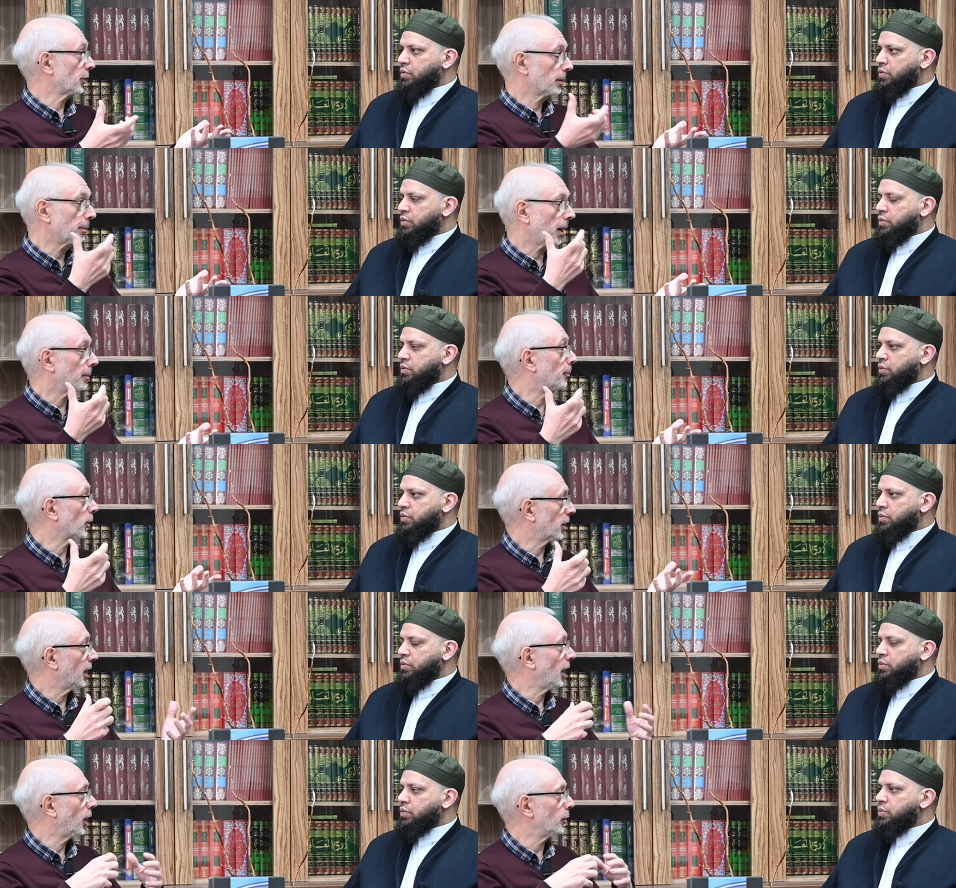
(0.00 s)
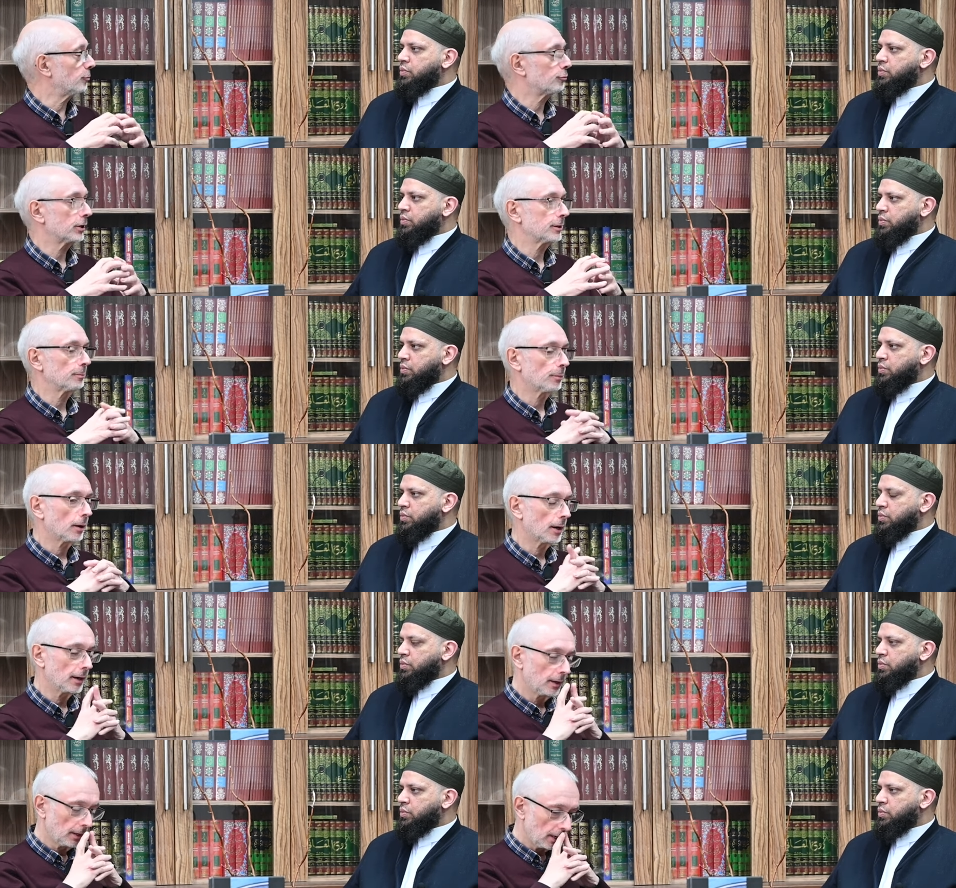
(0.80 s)
Speaker 1: actually got a, a book at home written
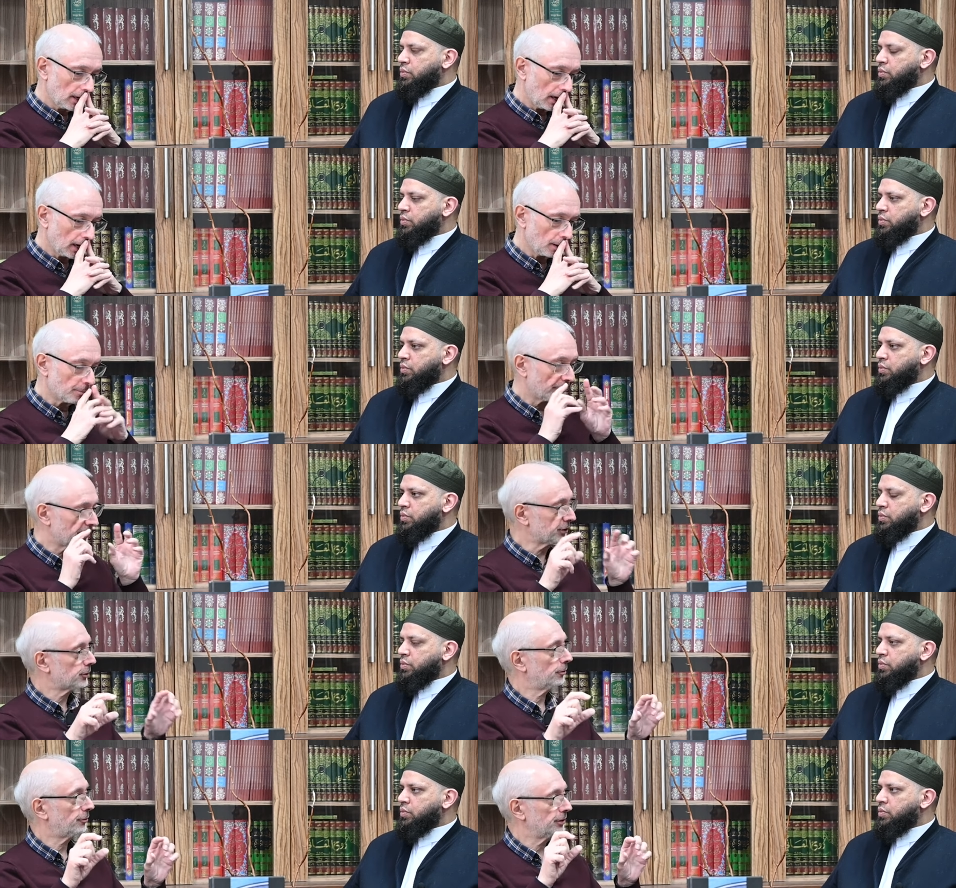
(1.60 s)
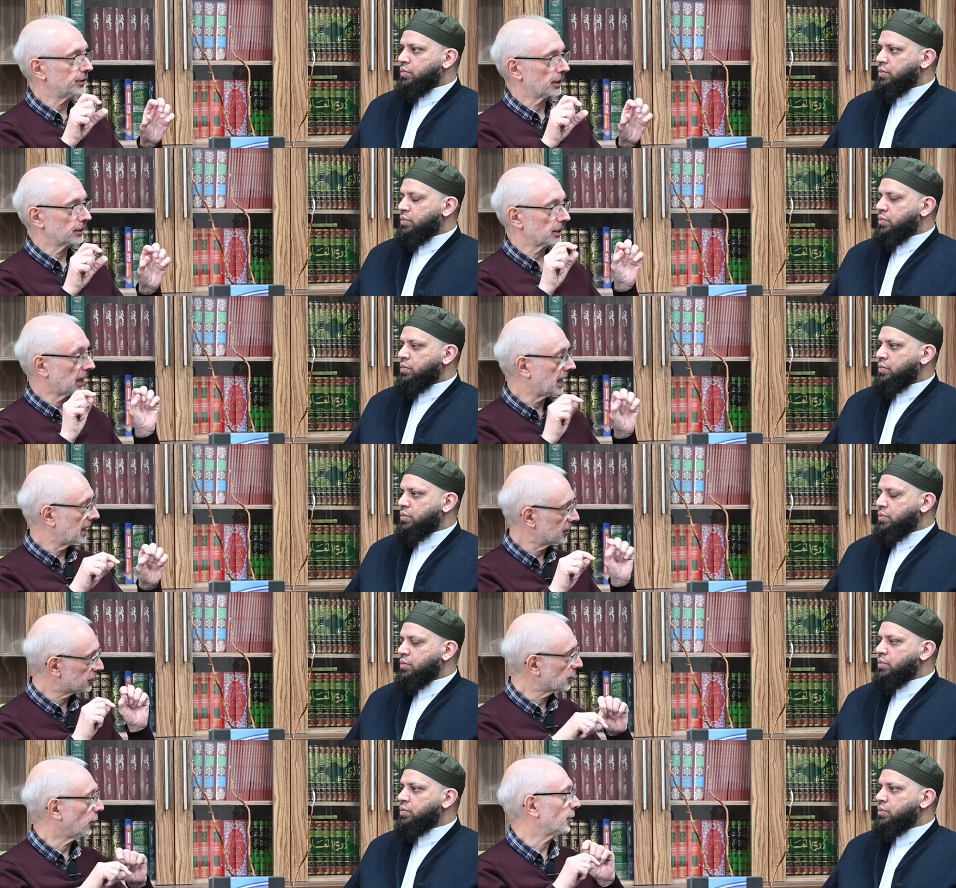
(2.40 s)
by a professor of physics at
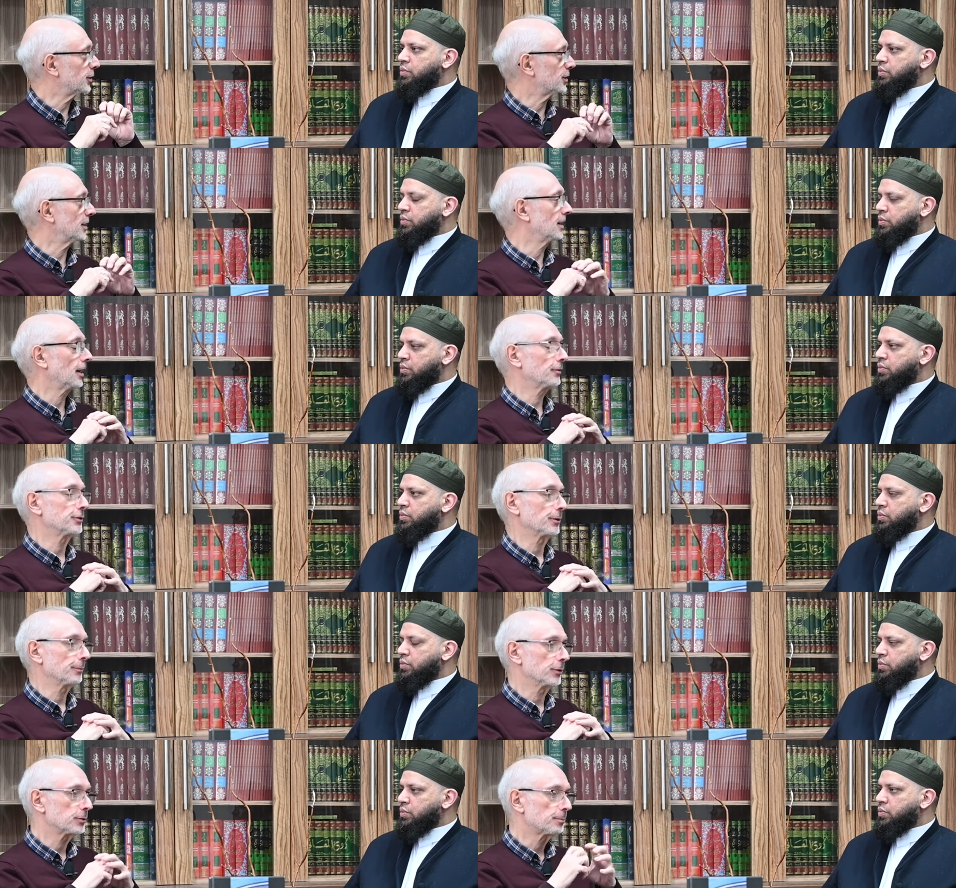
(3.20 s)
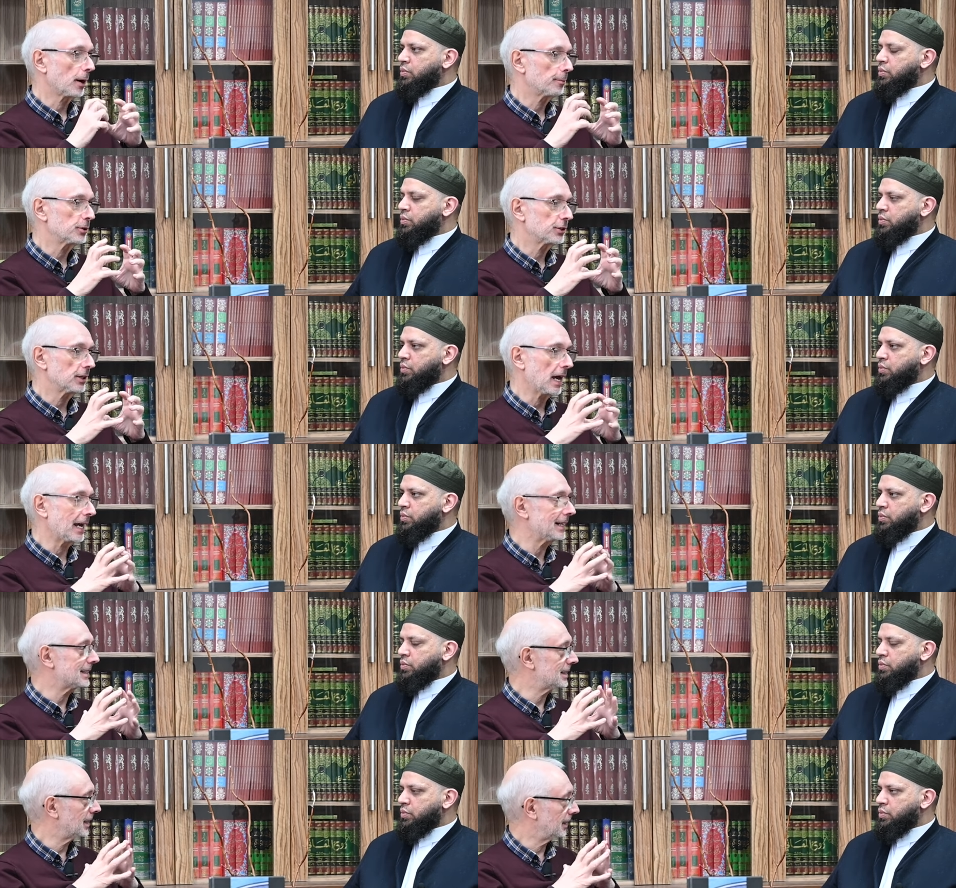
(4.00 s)
King's College in London. It was published in
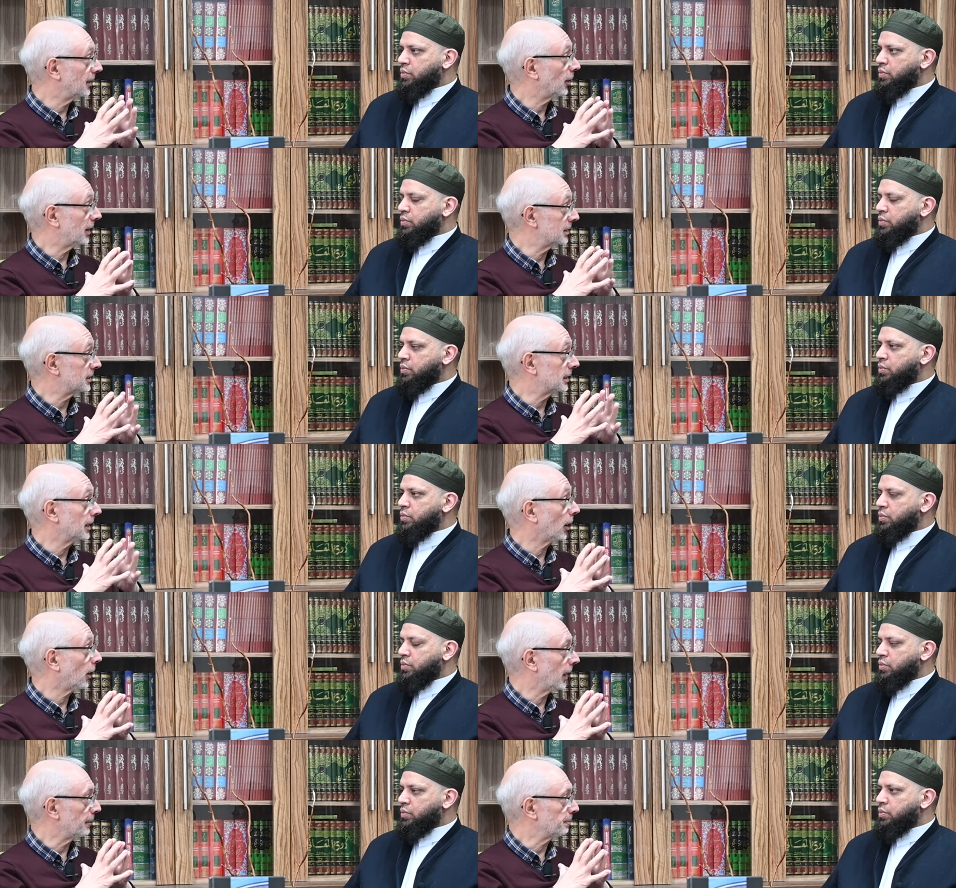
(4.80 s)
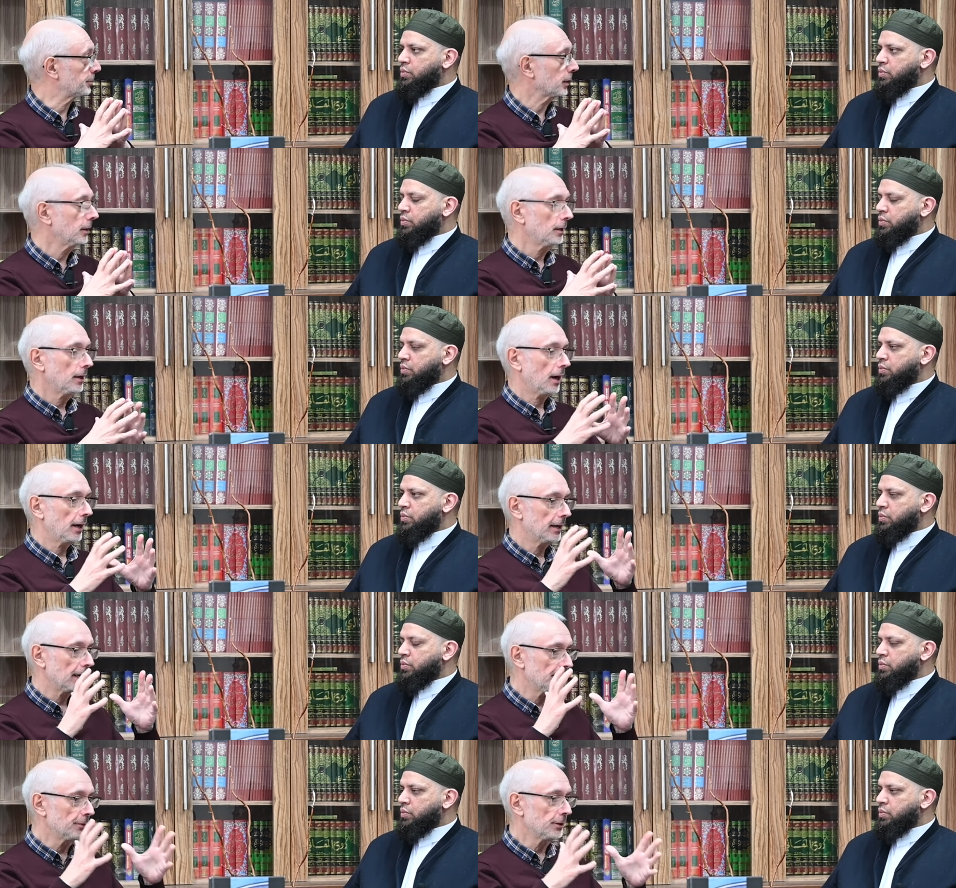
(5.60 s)
eighteen ninety-nine. And